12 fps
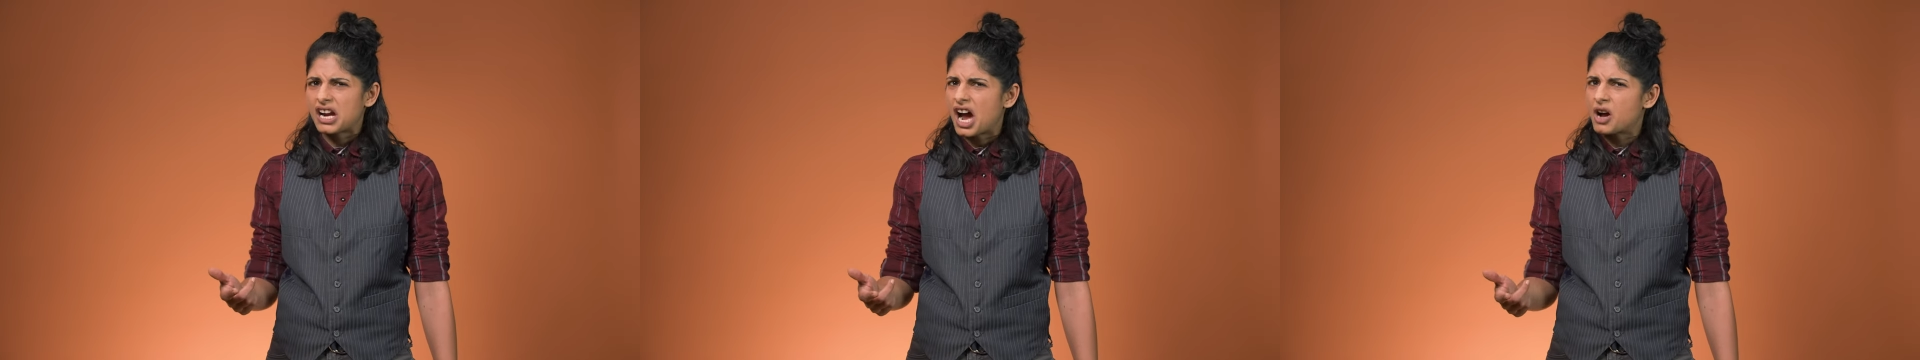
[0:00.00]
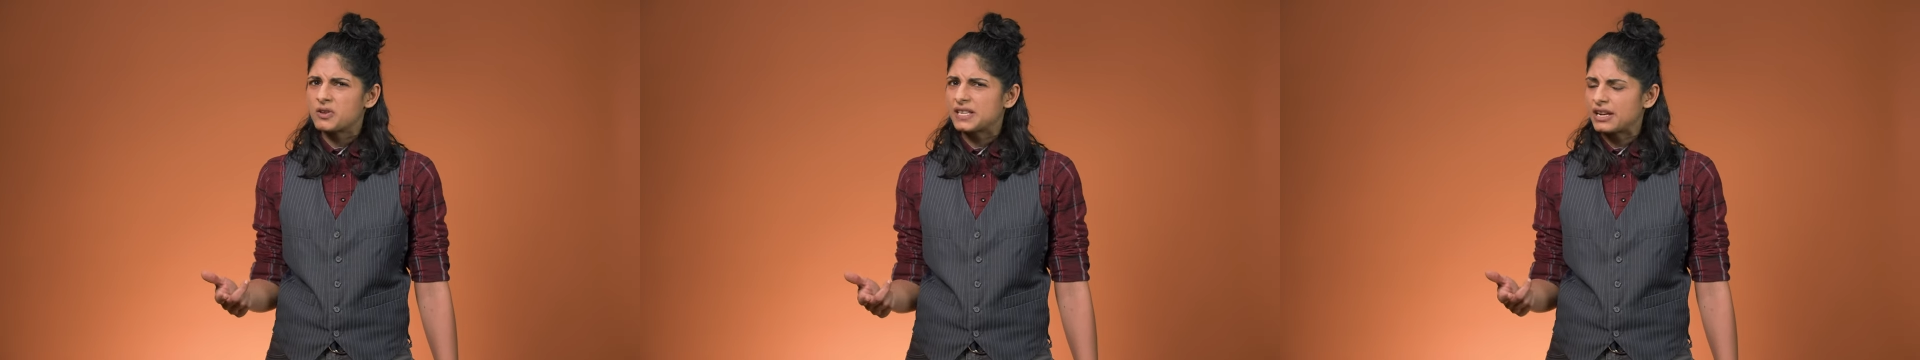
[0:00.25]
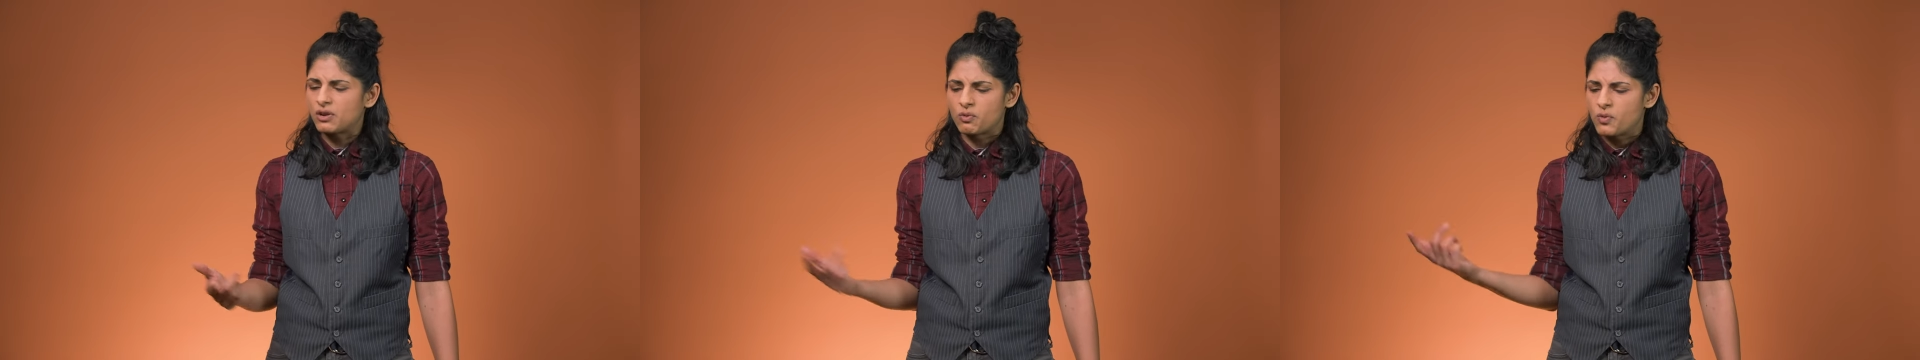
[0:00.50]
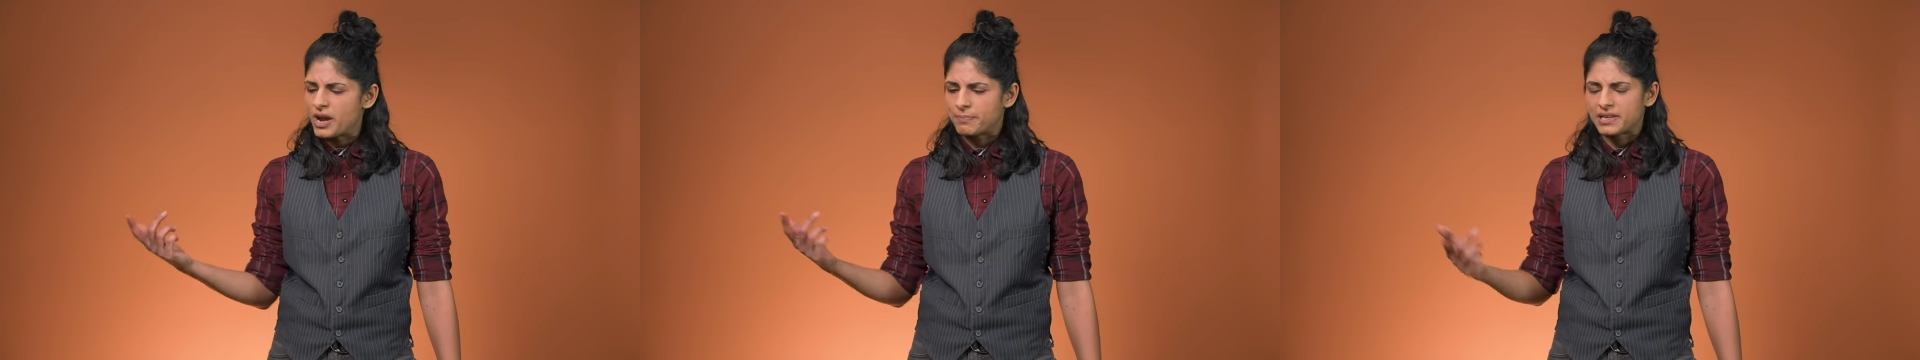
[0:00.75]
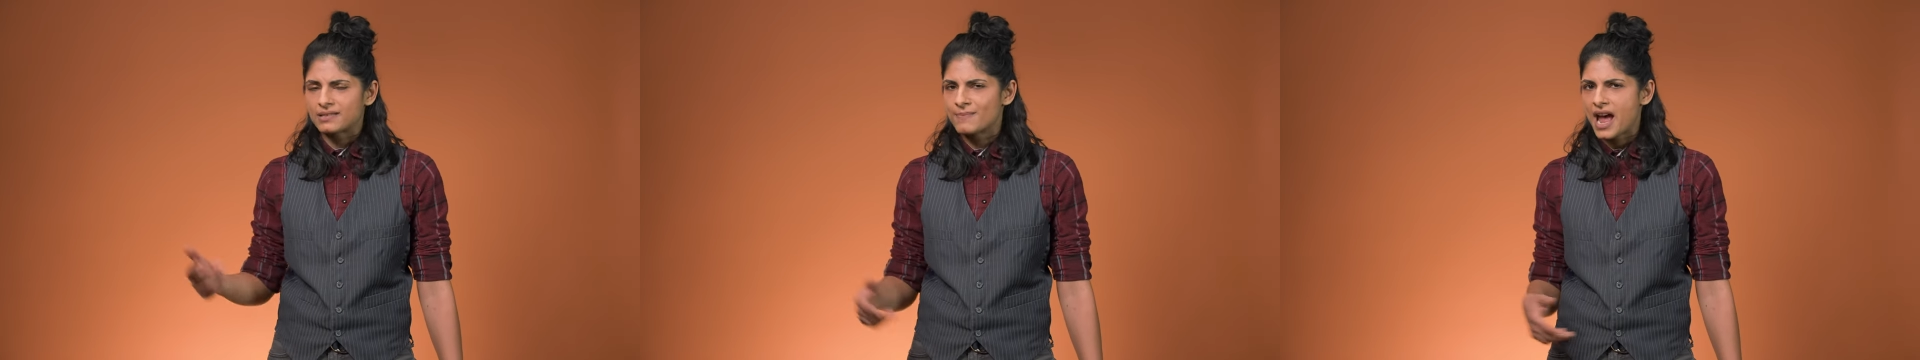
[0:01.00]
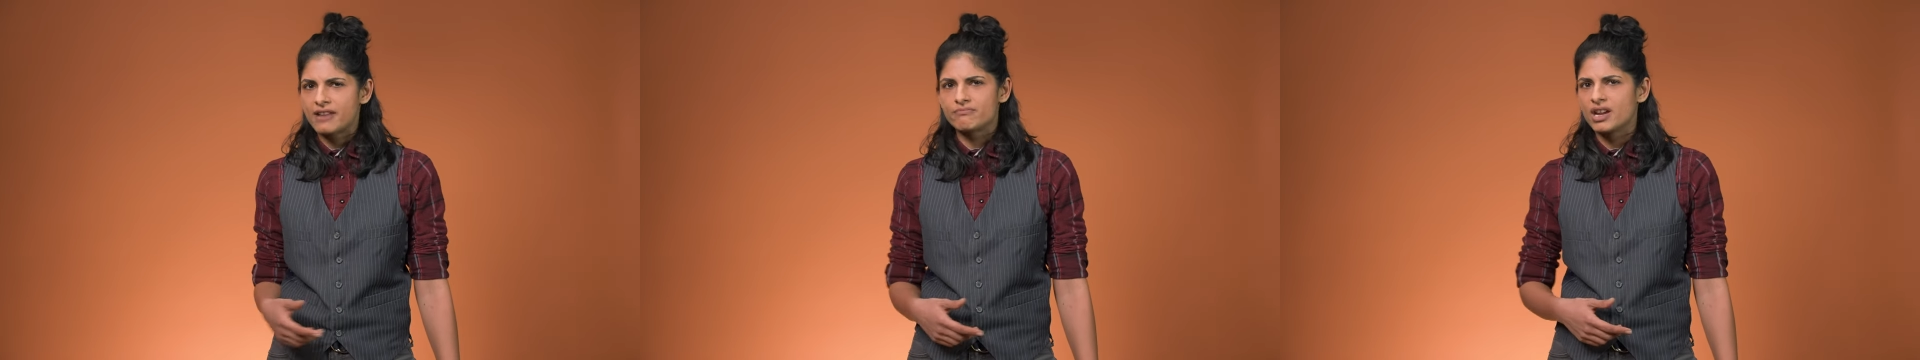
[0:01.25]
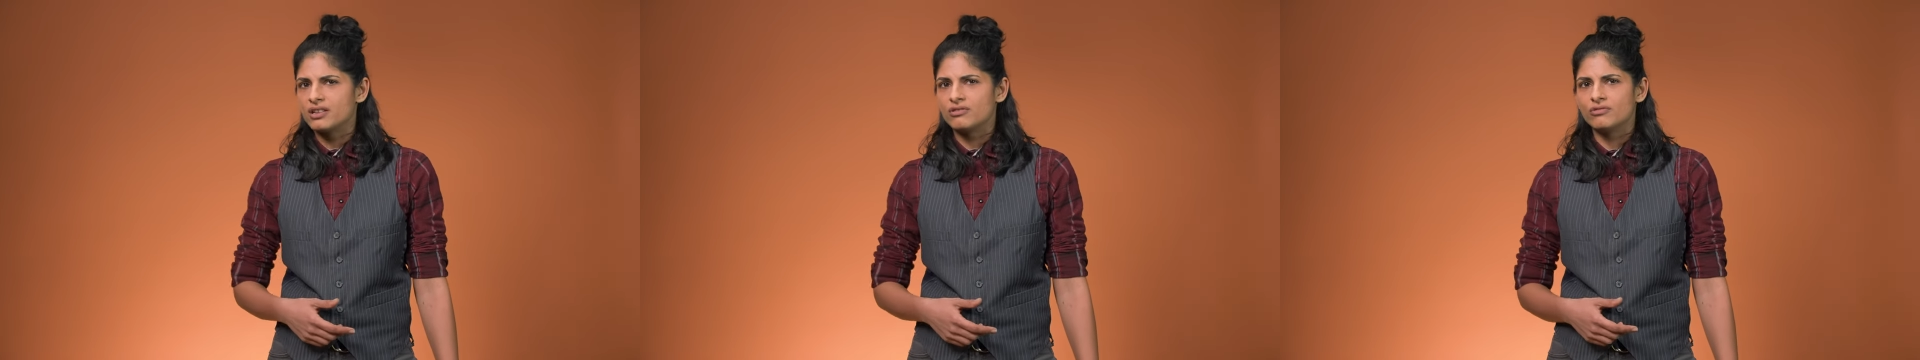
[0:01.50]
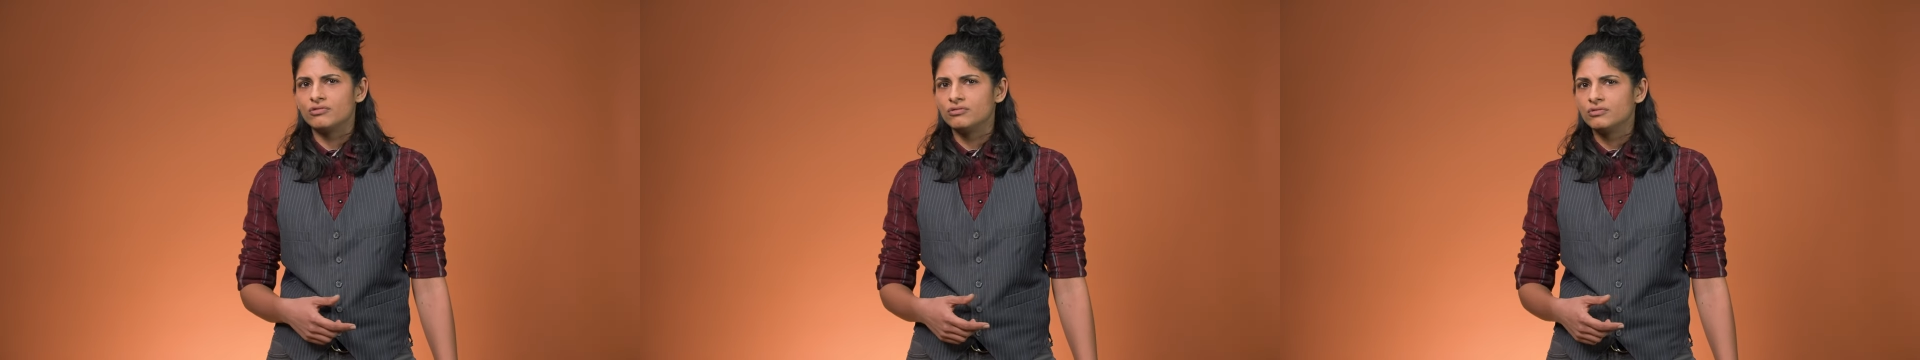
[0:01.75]
house and a whip as madmen
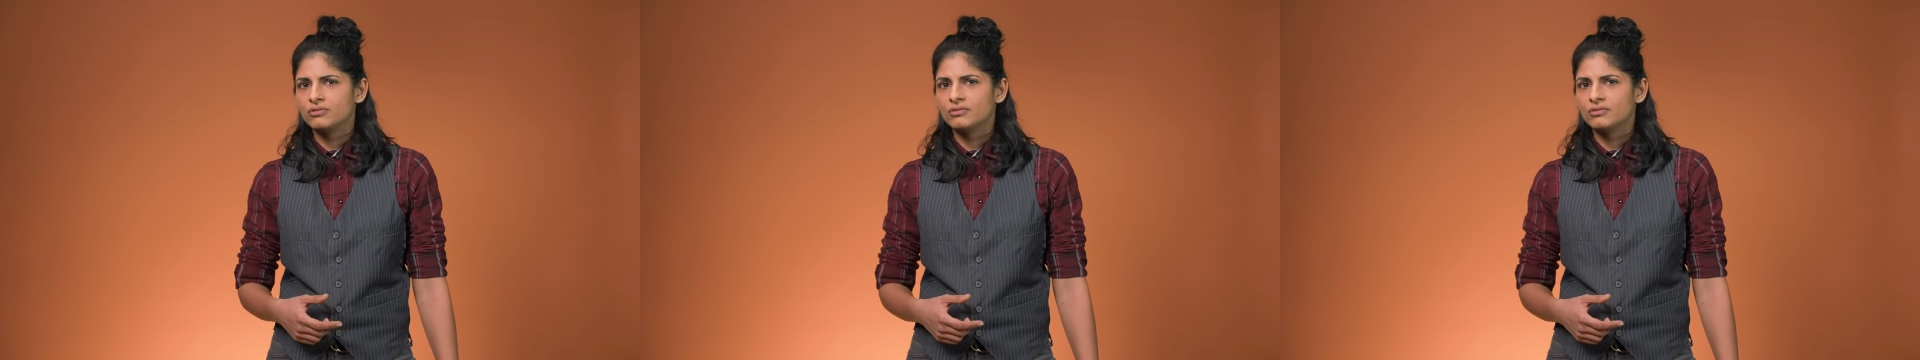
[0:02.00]
do.